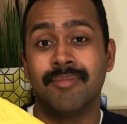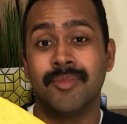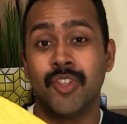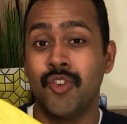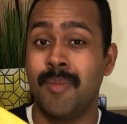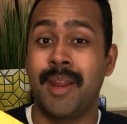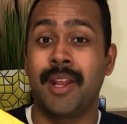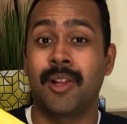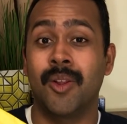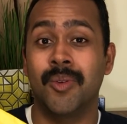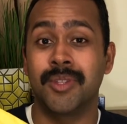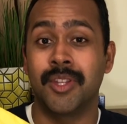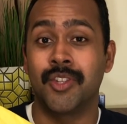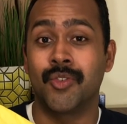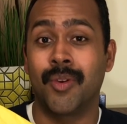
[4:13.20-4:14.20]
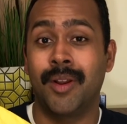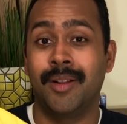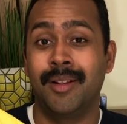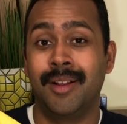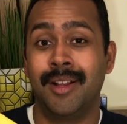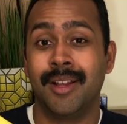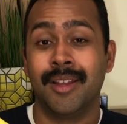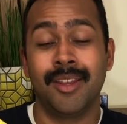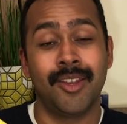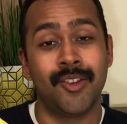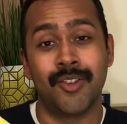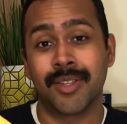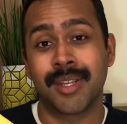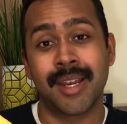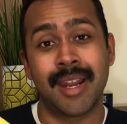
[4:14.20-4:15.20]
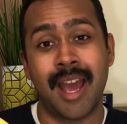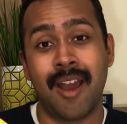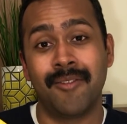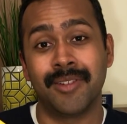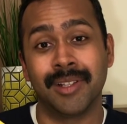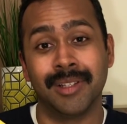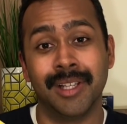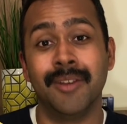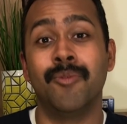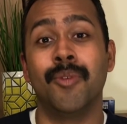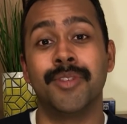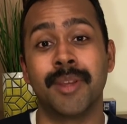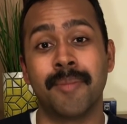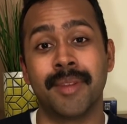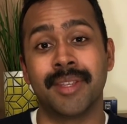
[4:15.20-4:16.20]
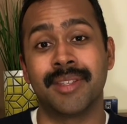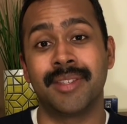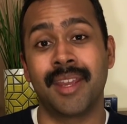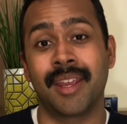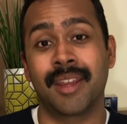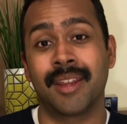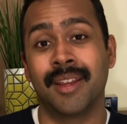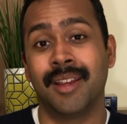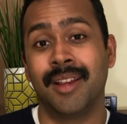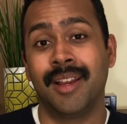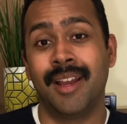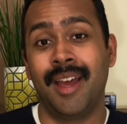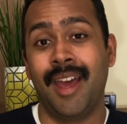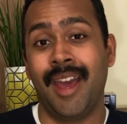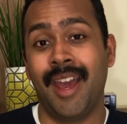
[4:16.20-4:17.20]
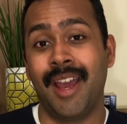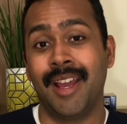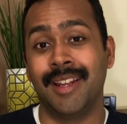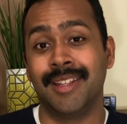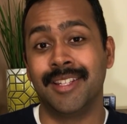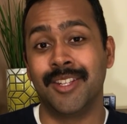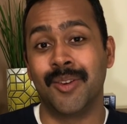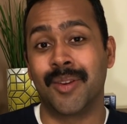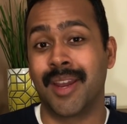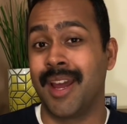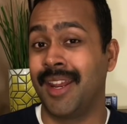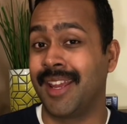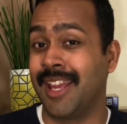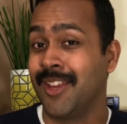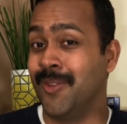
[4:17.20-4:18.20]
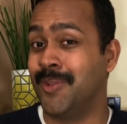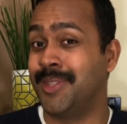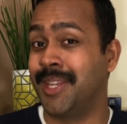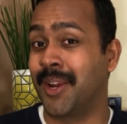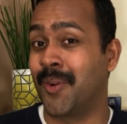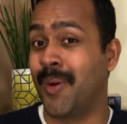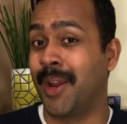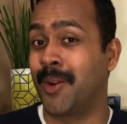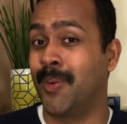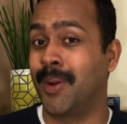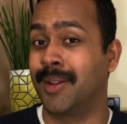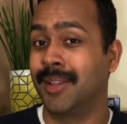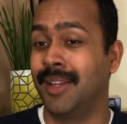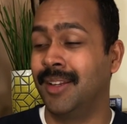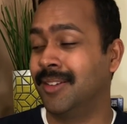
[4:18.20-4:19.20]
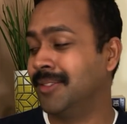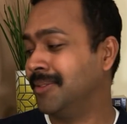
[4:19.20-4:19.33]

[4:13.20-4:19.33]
too many clothes on the trail. You just kind of have to live with some of the stink, and you kind of get used to it quite quickly.